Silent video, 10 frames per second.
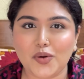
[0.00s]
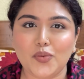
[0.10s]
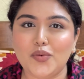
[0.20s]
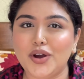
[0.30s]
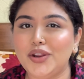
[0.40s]

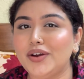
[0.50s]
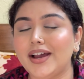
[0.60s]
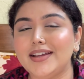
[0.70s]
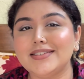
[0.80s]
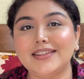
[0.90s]
What do you
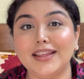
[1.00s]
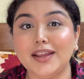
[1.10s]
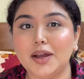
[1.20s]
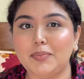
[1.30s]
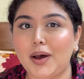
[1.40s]
guys
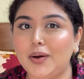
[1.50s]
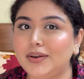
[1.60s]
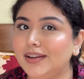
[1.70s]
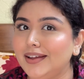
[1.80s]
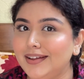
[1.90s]
think
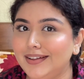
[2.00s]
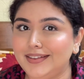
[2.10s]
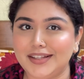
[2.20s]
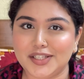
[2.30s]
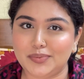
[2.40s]
about
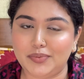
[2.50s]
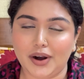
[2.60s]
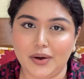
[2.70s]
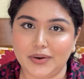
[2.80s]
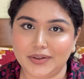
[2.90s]
this
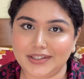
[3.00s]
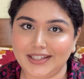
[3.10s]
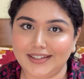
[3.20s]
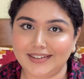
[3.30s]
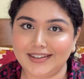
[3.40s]
brow
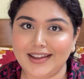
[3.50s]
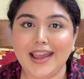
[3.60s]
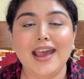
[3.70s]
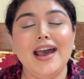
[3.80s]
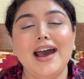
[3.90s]
routine?
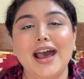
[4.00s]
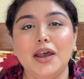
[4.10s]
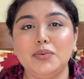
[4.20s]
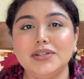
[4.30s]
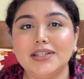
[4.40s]

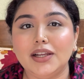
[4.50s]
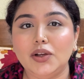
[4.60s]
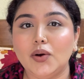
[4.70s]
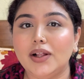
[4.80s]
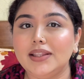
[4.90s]
I will tell
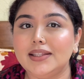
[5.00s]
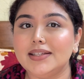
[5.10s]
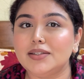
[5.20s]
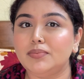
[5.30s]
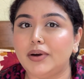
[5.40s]
you all,
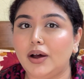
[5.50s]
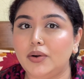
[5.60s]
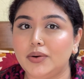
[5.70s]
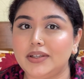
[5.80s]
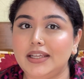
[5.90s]
this
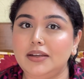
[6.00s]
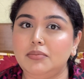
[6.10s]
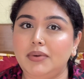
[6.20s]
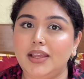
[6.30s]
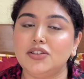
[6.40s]
brow
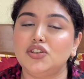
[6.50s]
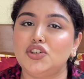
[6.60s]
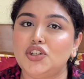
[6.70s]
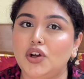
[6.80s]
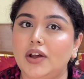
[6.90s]
routine makes
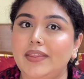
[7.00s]
sure